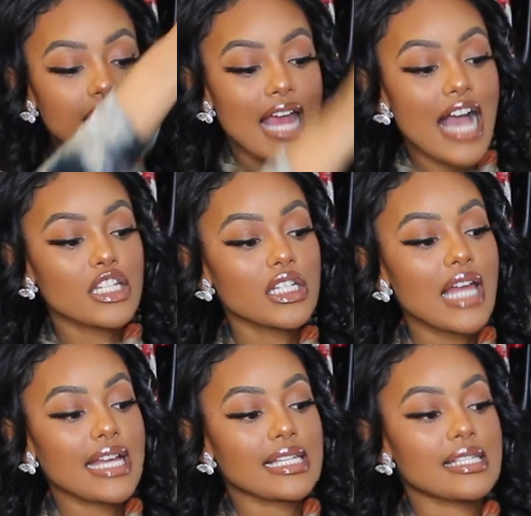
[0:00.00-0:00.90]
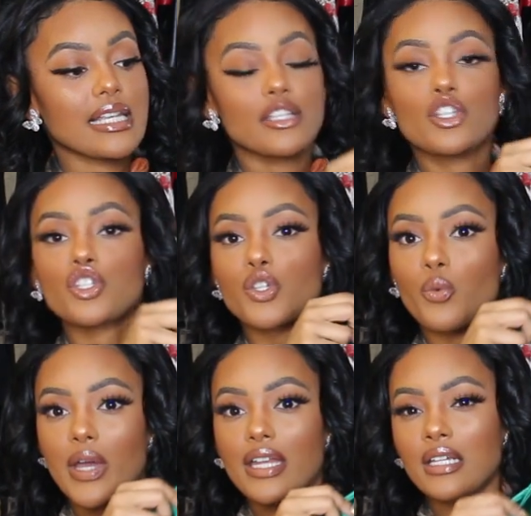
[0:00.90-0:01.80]
It actually like cinches
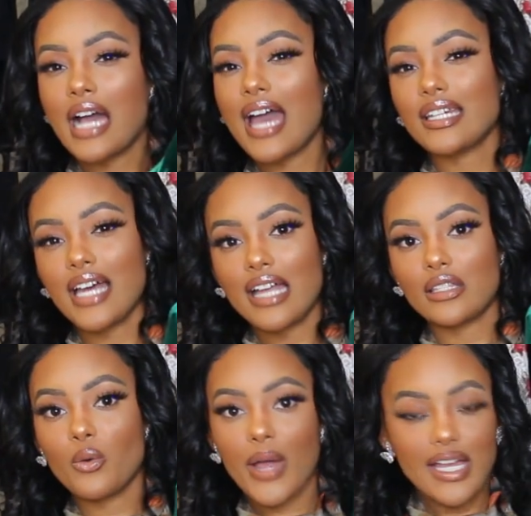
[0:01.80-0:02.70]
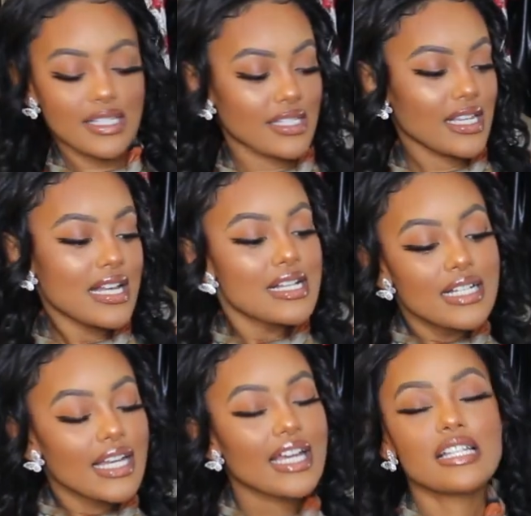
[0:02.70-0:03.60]
you in, kinda, at the waist.
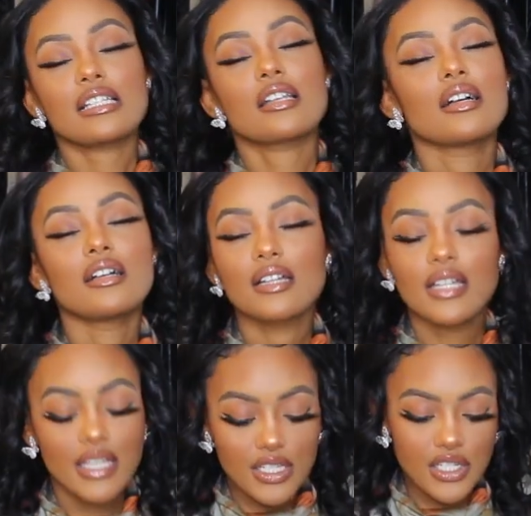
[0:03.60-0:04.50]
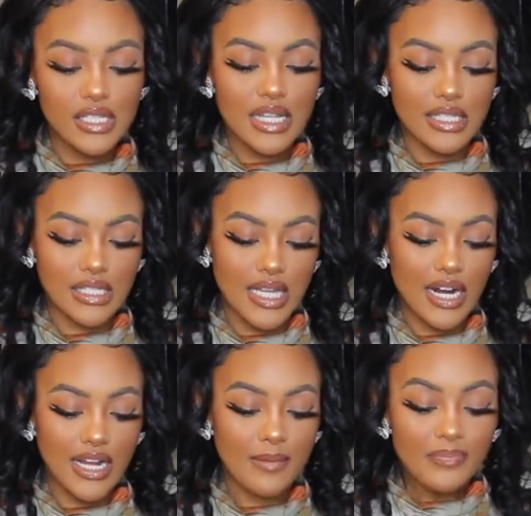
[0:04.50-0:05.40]
It just, it's just
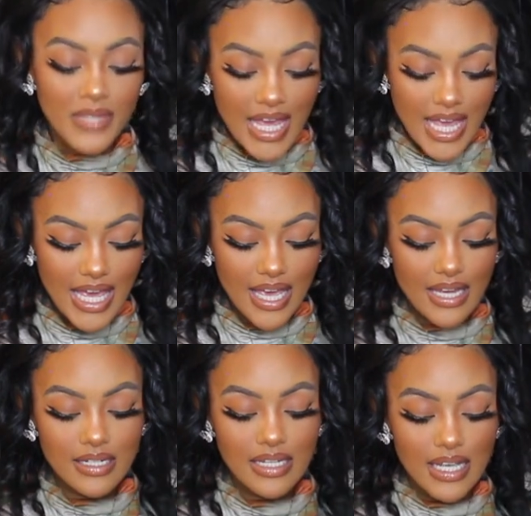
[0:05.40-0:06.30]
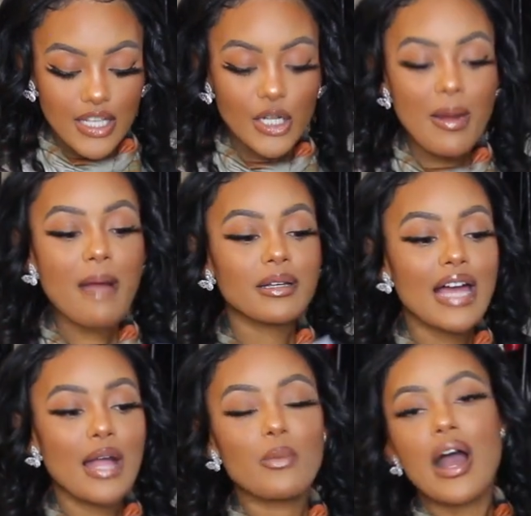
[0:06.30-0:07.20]
necessary. And you're probably
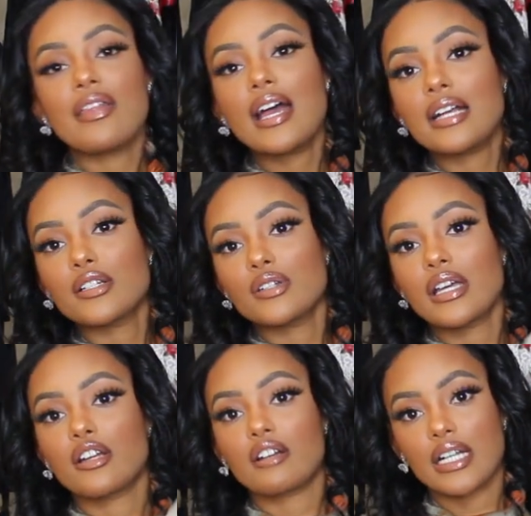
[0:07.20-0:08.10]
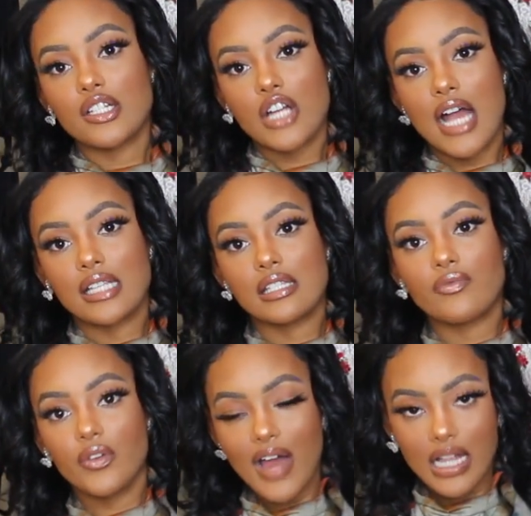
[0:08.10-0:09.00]
like, why the heck did you get a green
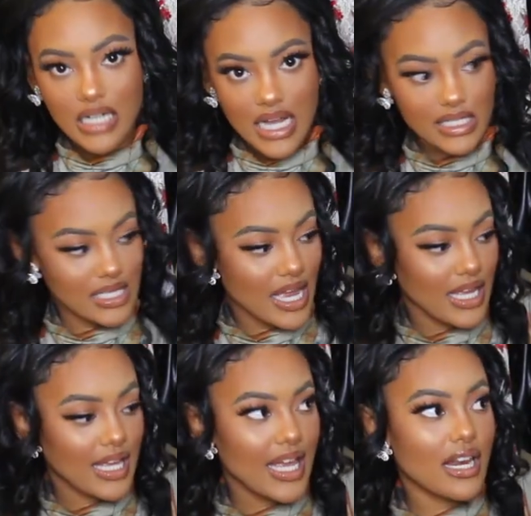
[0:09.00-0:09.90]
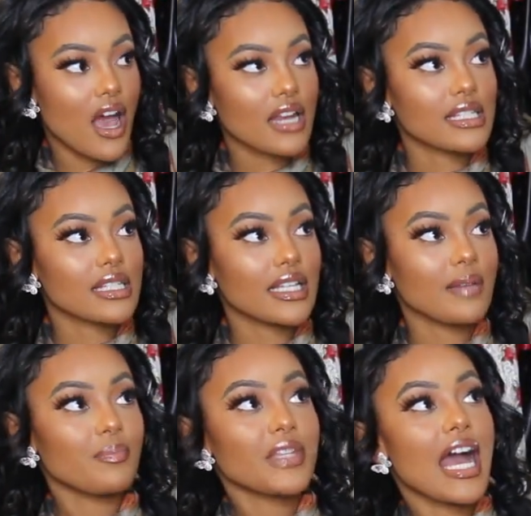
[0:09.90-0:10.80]
dress for Valentine's Day? And
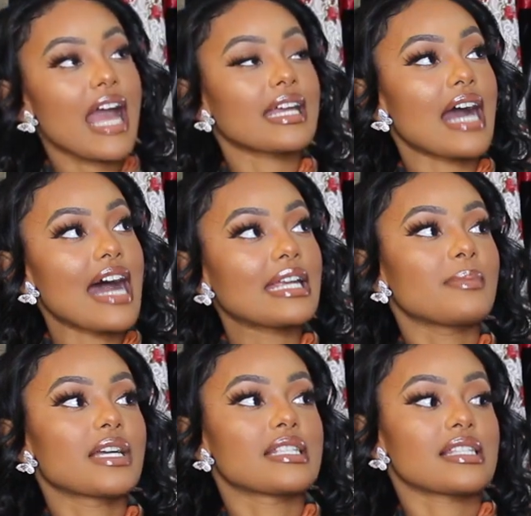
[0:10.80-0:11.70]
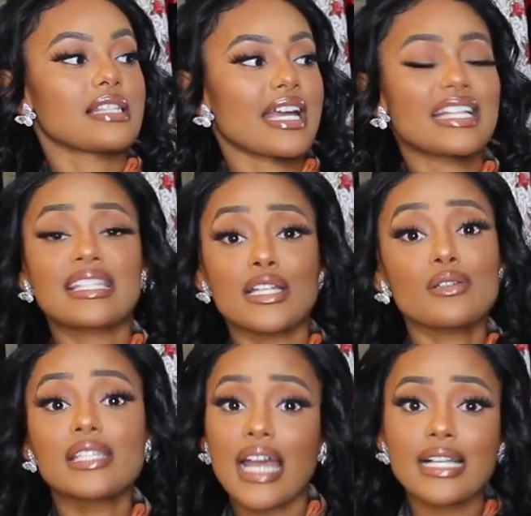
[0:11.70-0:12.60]
honestly, I got it because it's like, it's
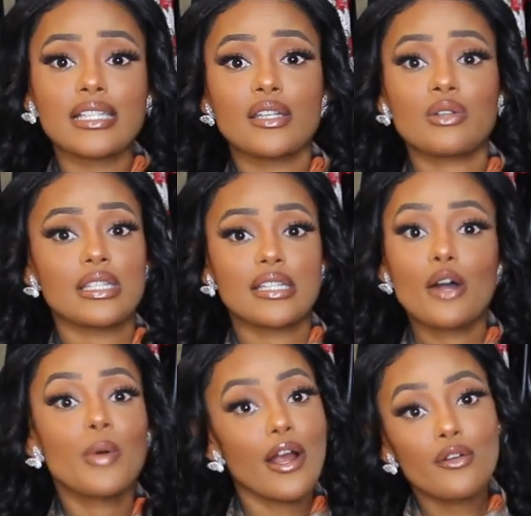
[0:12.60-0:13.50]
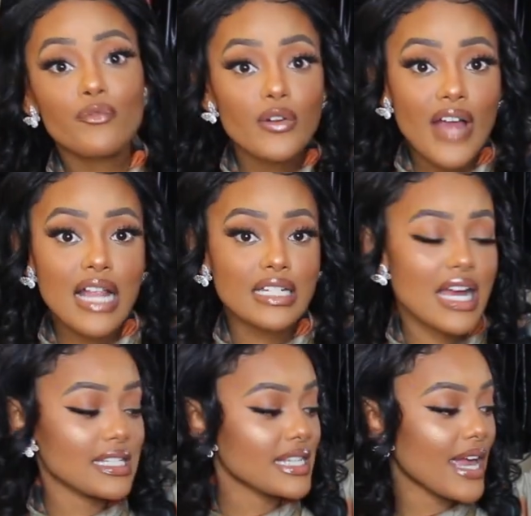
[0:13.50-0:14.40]
still sexy. You can still wear it for
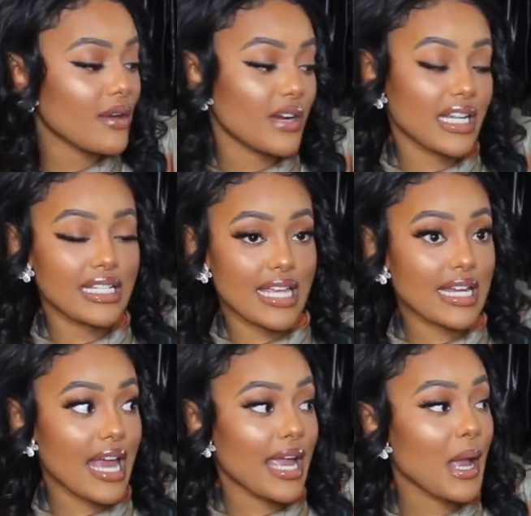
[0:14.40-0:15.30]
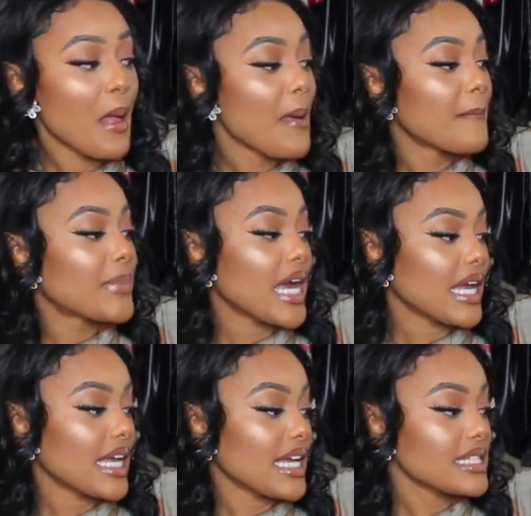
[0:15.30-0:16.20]
Valentine's Day or any date night,
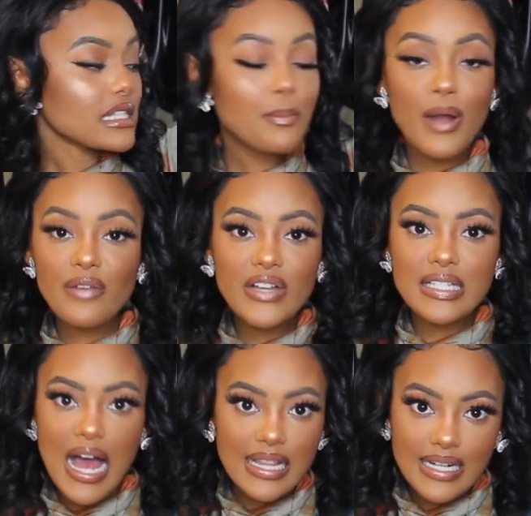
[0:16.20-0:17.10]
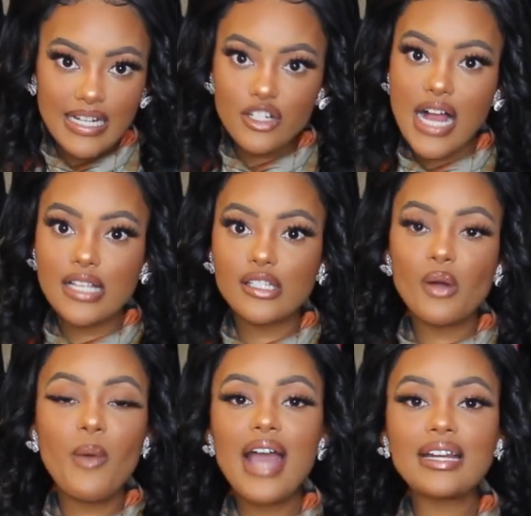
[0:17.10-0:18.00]
but it's the perfect holiday dress.
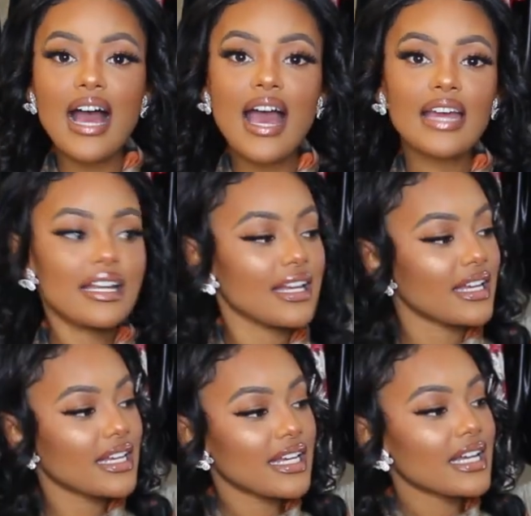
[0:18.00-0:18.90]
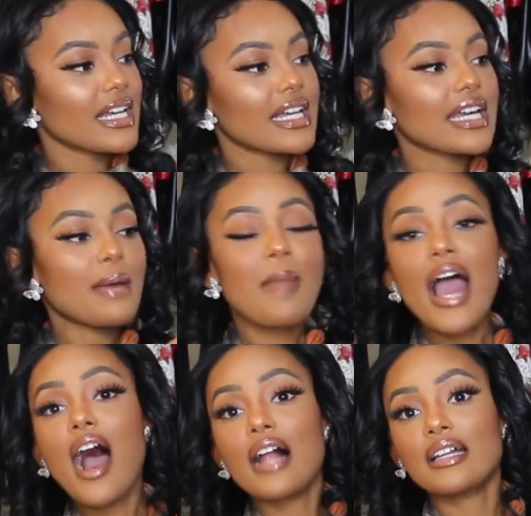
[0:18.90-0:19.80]
So why not get
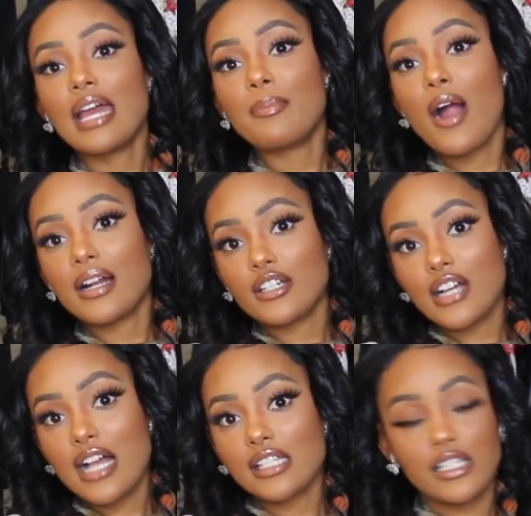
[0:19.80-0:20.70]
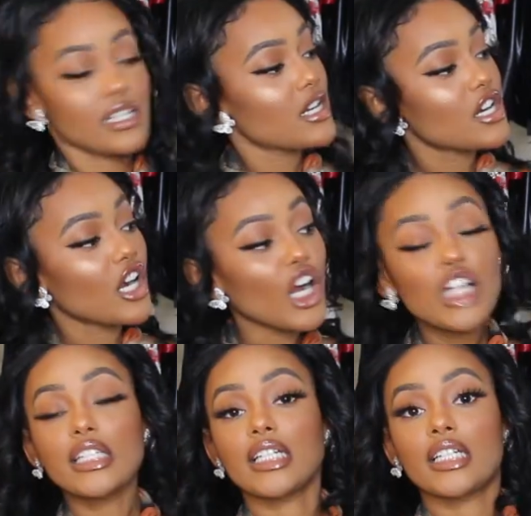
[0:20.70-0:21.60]
my holiday party dress
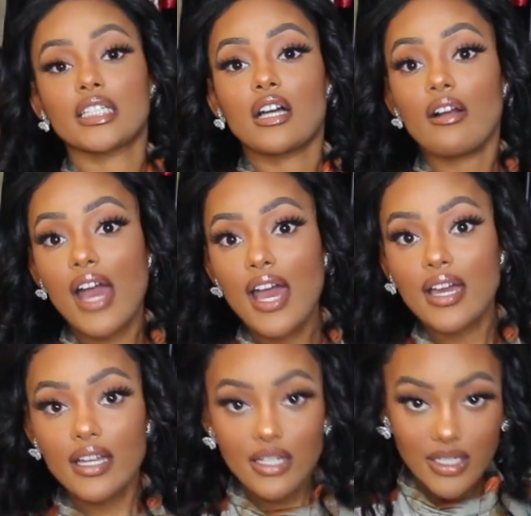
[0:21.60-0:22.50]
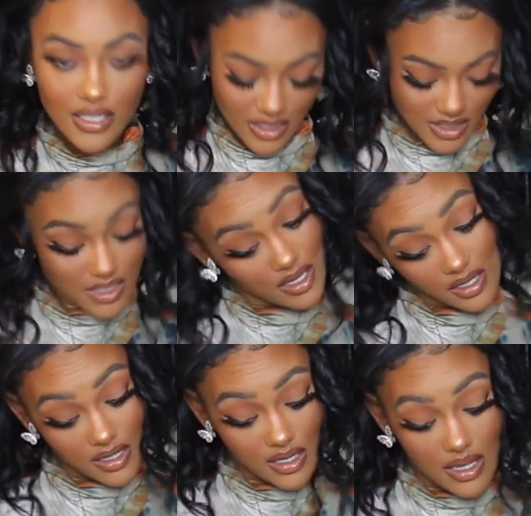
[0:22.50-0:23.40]
early, okay?
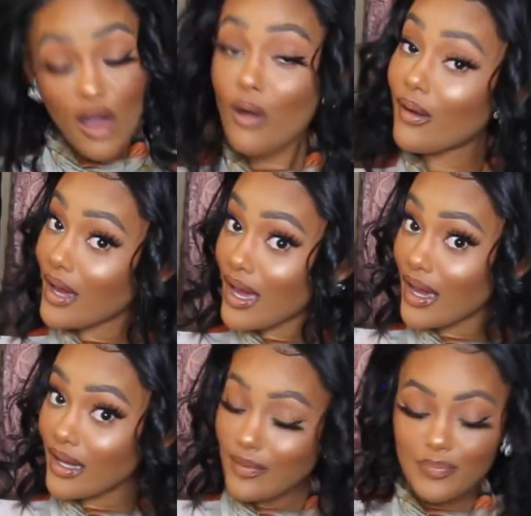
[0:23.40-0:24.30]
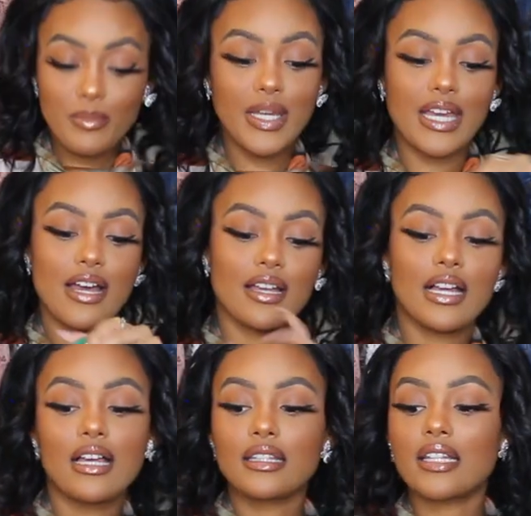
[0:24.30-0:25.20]
Okay. But
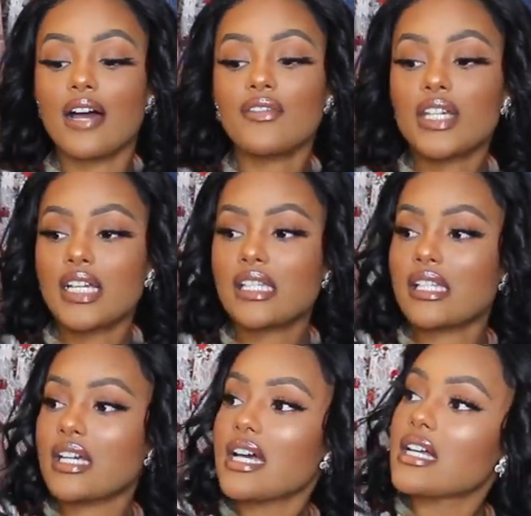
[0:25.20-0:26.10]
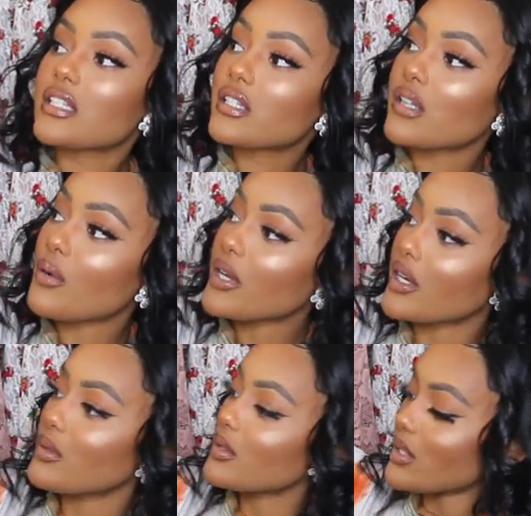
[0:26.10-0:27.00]
yeah, love this. So
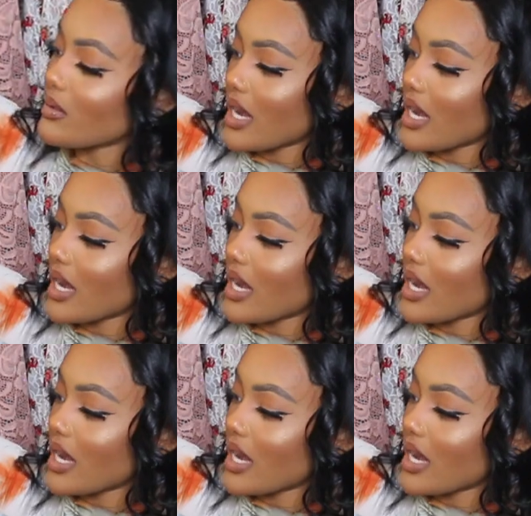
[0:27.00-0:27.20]
cute, so